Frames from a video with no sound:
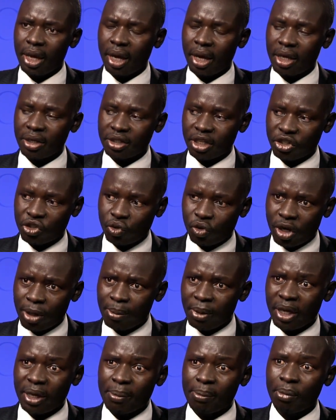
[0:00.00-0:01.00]
And it's
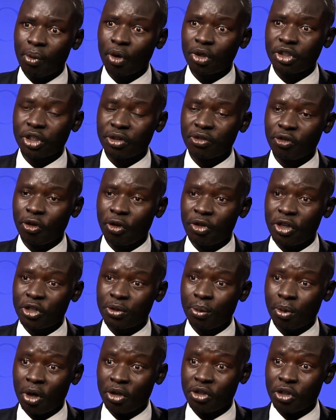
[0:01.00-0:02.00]
extremely important for
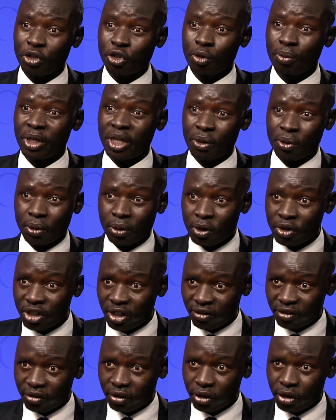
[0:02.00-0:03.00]
this process to be
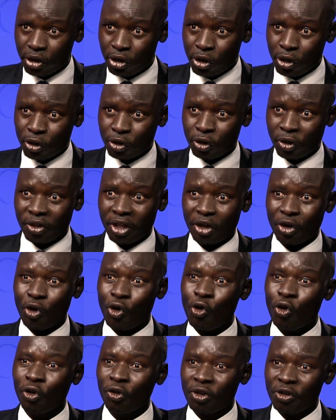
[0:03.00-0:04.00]
inclusive so that
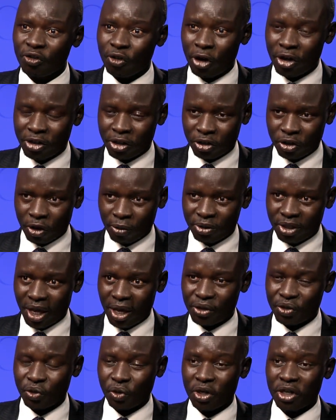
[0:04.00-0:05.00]
all the voices of
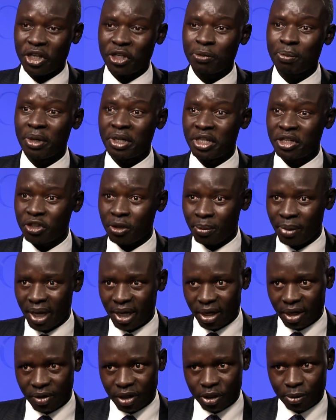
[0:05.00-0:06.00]
South Sudanese
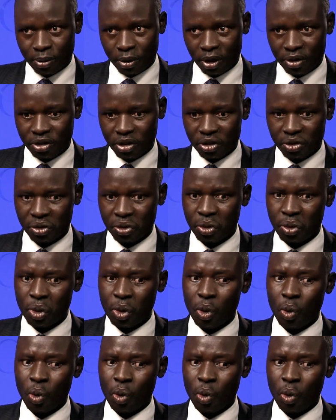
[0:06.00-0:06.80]
participate in this process.